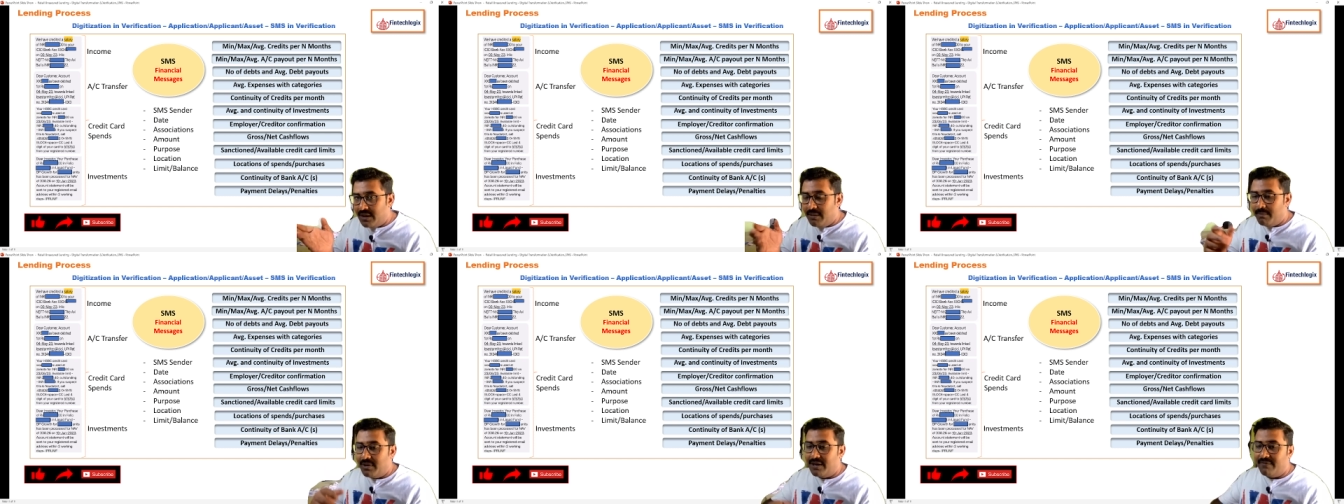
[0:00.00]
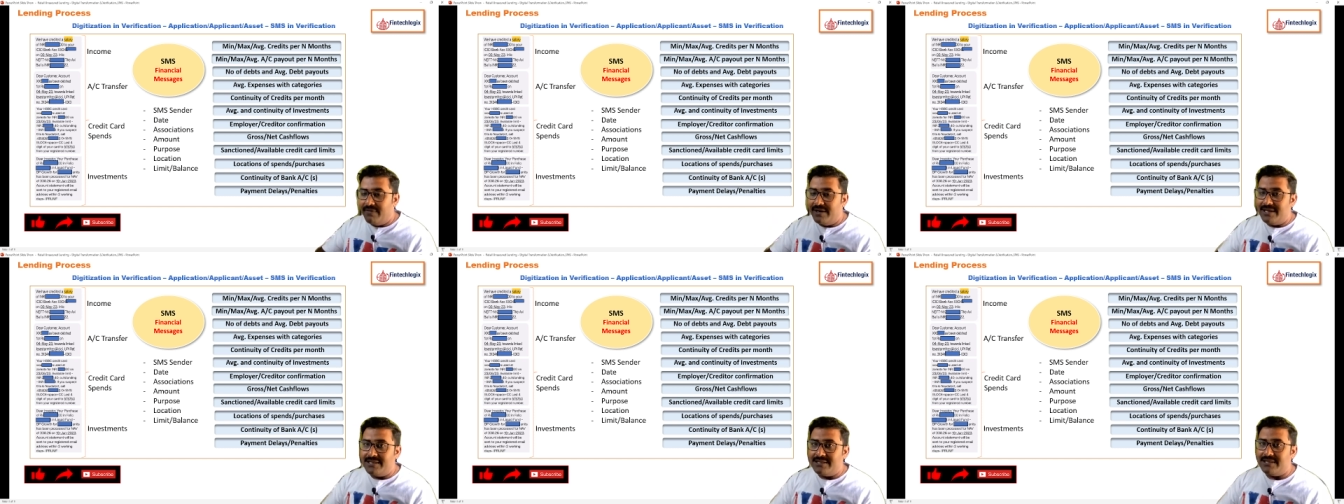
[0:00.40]
But if it
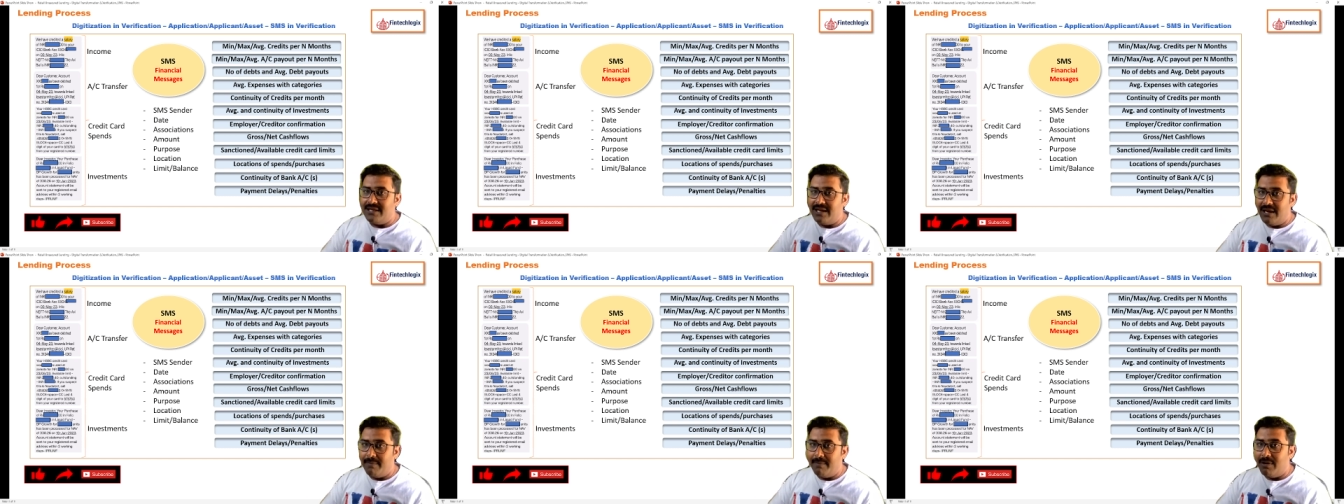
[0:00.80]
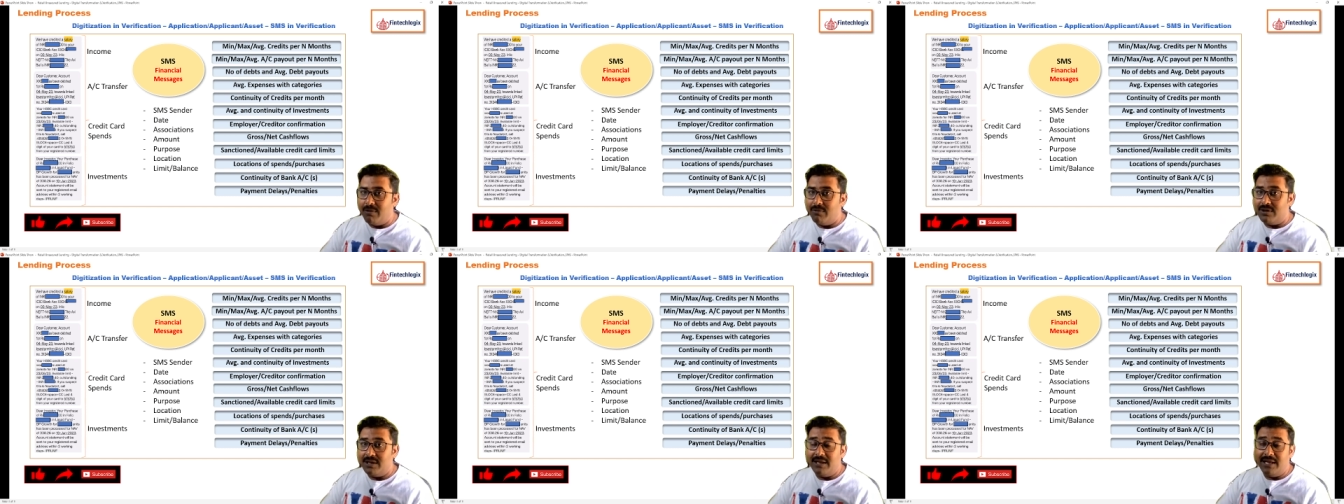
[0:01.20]
is
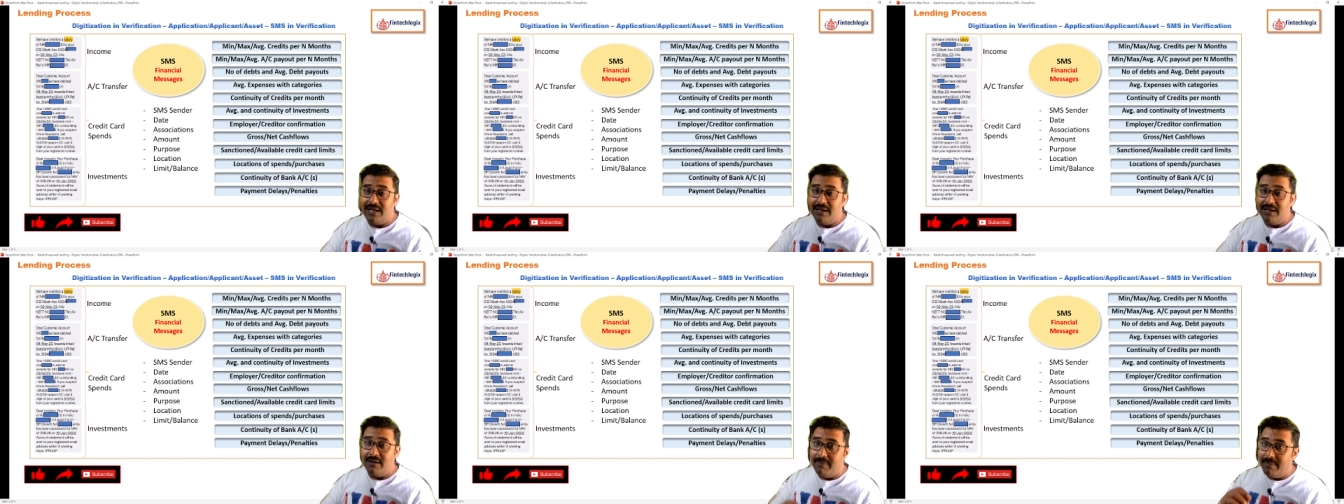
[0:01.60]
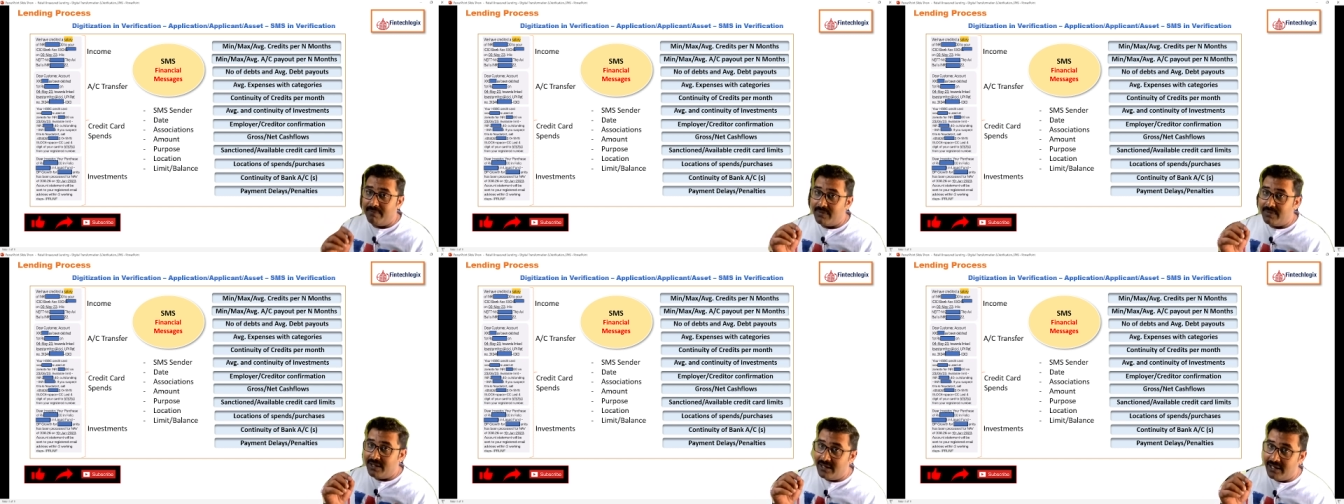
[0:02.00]
about
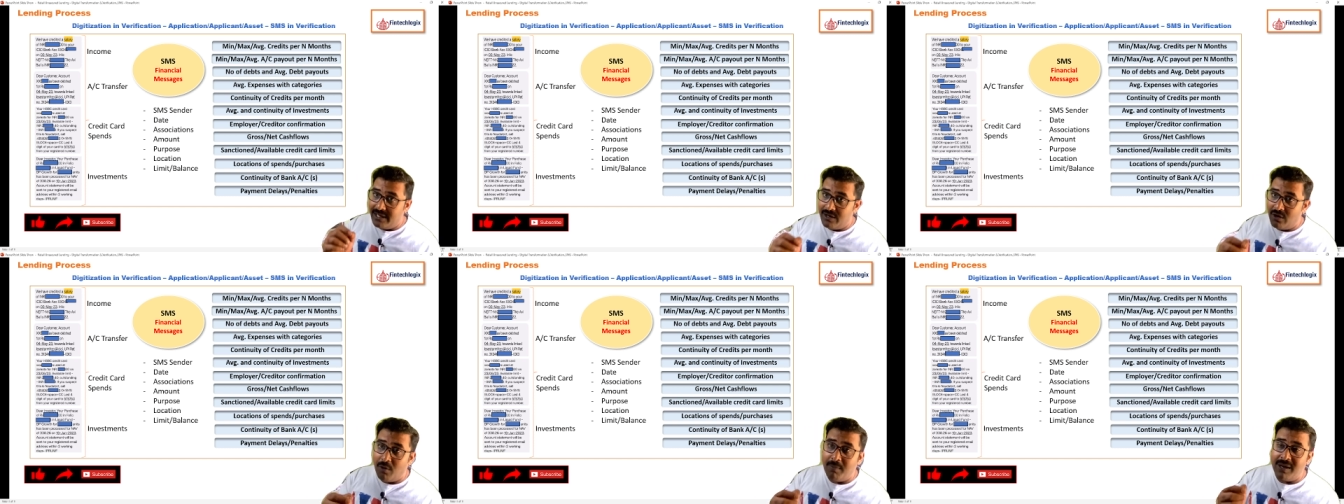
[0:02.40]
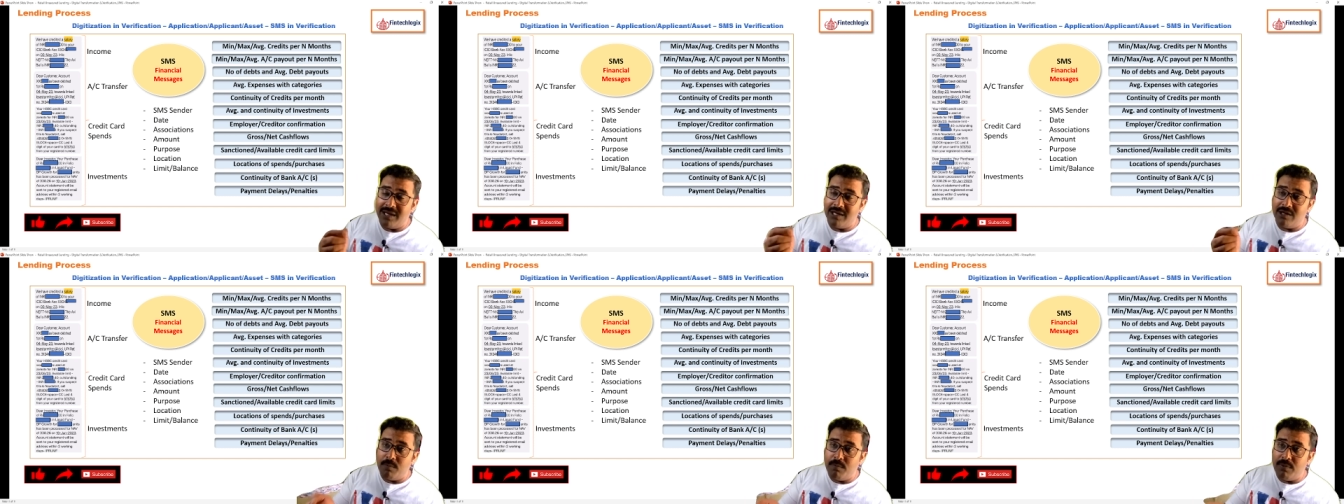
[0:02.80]
a normal
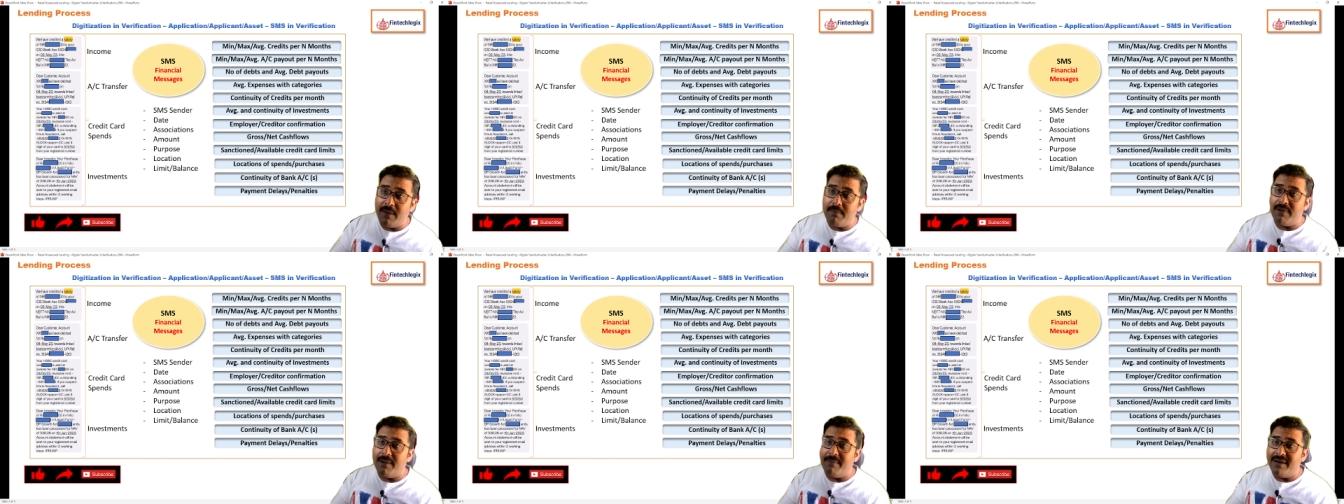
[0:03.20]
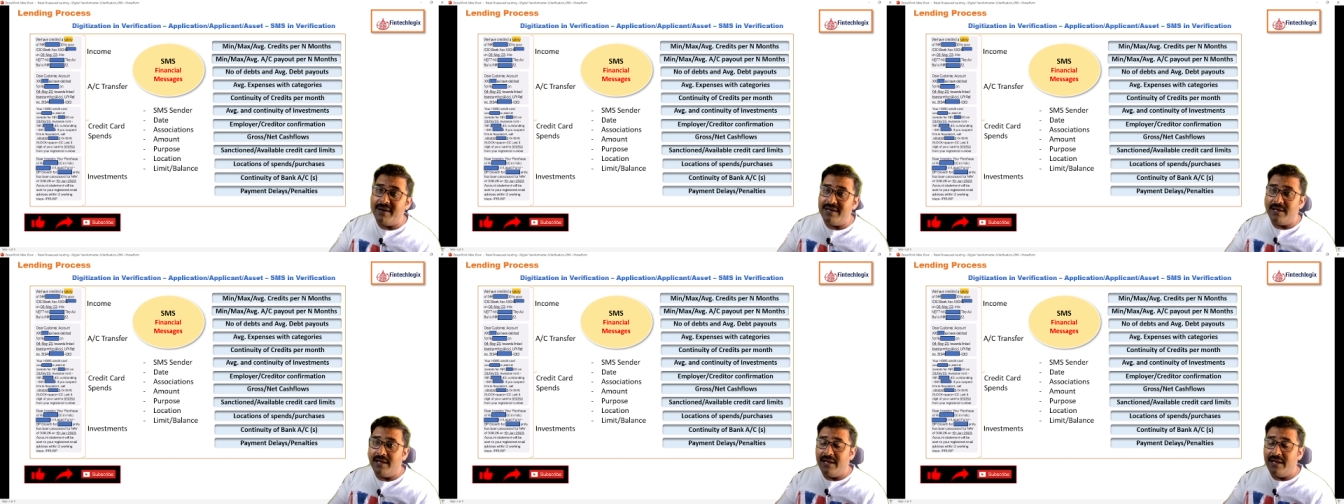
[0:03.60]
UPI payment,